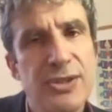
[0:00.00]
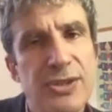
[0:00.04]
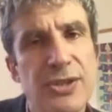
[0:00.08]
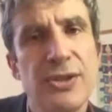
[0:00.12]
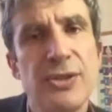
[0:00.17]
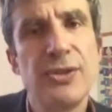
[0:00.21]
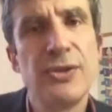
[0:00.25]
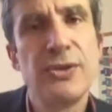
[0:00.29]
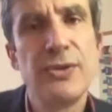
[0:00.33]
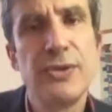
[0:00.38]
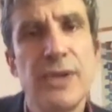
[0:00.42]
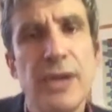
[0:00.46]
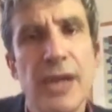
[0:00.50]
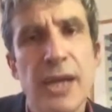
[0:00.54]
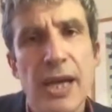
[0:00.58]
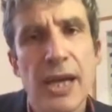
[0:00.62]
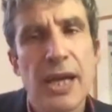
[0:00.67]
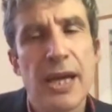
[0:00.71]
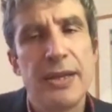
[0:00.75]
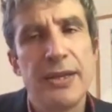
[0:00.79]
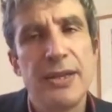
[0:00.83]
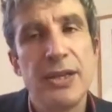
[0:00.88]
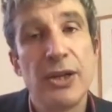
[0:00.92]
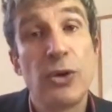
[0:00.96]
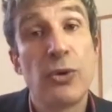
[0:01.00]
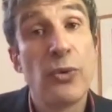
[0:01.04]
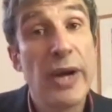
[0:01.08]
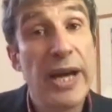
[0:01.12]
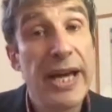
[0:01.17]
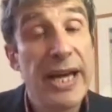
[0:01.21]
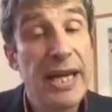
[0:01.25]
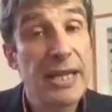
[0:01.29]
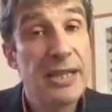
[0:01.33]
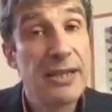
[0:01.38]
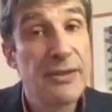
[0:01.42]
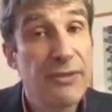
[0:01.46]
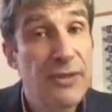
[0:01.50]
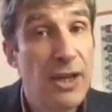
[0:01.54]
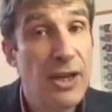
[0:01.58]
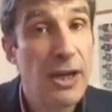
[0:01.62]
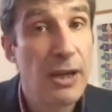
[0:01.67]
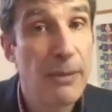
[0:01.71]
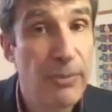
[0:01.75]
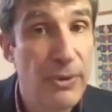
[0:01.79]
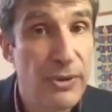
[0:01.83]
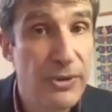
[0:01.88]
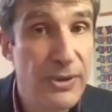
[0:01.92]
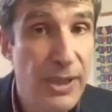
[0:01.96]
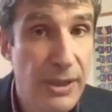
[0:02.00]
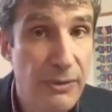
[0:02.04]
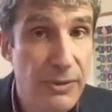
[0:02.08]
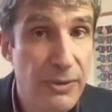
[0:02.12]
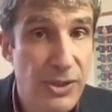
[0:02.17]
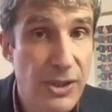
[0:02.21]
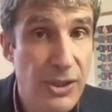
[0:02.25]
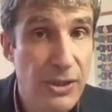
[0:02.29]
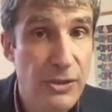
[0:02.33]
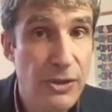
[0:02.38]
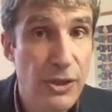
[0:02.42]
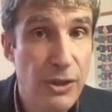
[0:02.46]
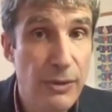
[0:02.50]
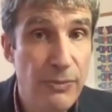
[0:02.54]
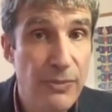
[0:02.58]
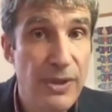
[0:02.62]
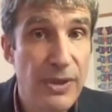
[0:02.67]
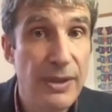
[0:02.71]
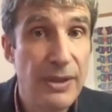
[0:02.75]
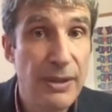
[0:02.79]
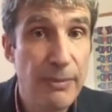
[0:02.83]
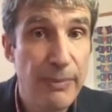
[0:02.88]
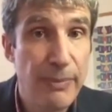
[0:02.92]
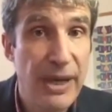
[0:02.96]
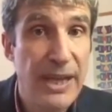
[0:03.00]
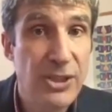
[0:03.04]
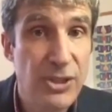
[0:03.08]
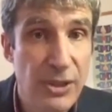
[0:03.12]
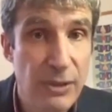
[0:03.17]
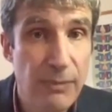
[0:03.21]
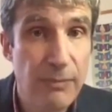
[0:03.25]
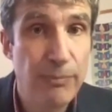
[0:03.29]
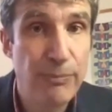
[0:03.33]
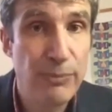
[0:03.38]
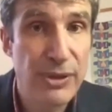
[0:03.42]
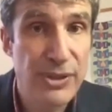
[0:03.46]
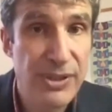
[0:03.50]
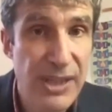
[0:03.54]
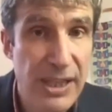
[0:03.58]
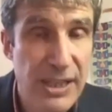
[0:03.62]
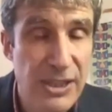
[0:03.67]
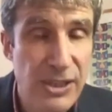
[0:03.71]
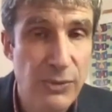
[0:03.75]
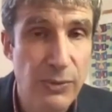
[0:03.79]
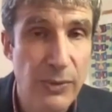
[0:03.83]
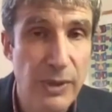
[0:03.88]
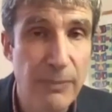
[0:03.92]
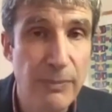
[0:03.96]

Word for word: to the grade of carpal tunnel syndrome that the patient presents with.